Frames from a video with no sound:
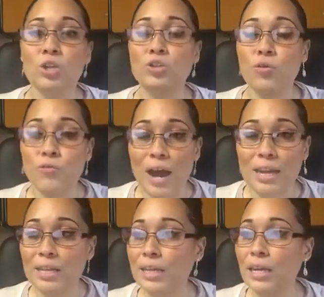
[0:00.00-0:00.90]
so
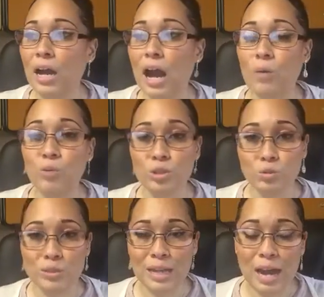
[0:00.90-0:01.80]
finally i went
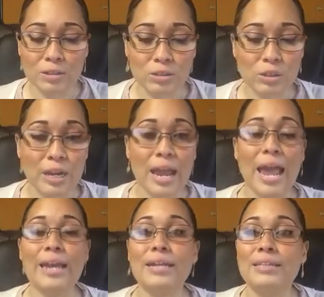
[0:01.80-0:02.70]
to a doctor
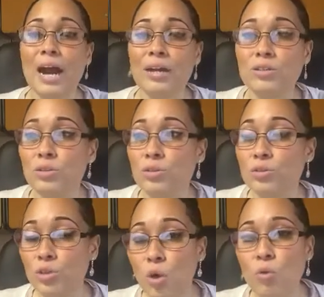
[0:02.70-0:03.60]
and the doctor
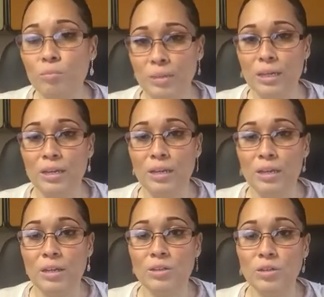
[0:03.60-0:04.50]
told me
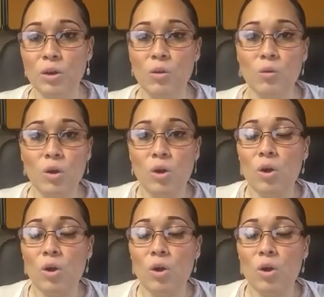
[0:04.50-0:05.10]
you know